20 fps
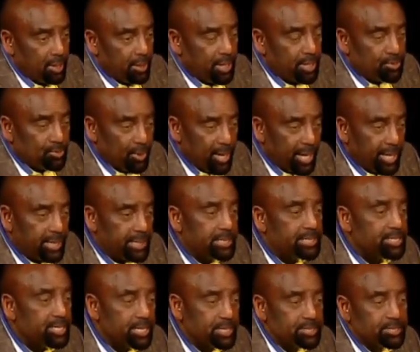That's why
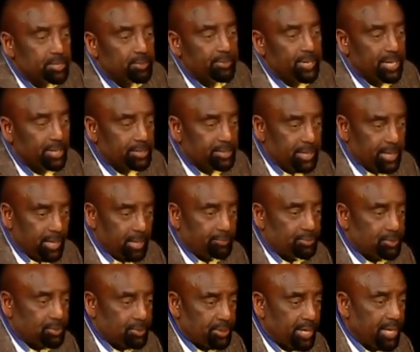he's done something else to
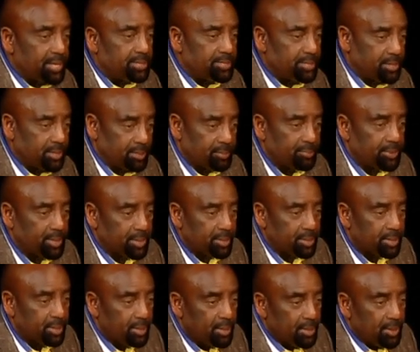help you, and I'll tell you in a
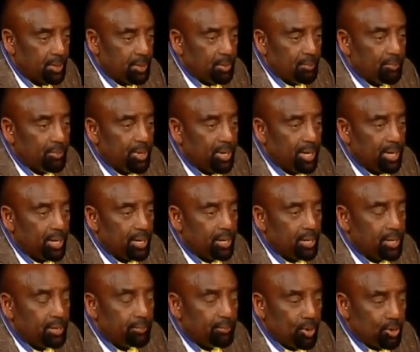minute.
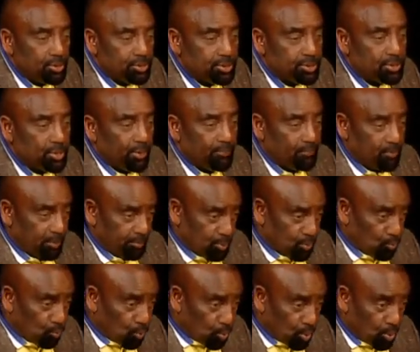But emotions are from
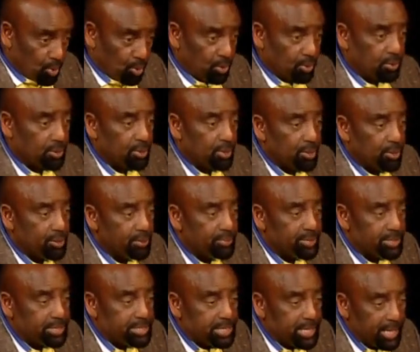the world.
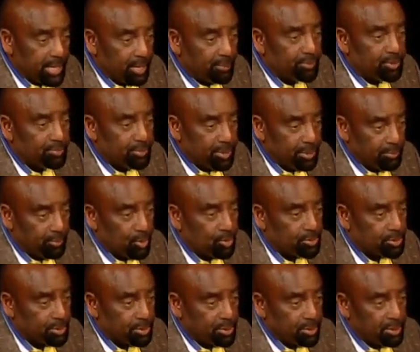You've been set up to be
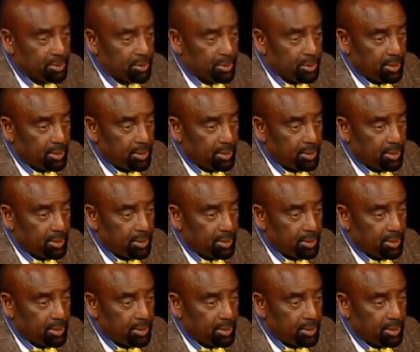emotional.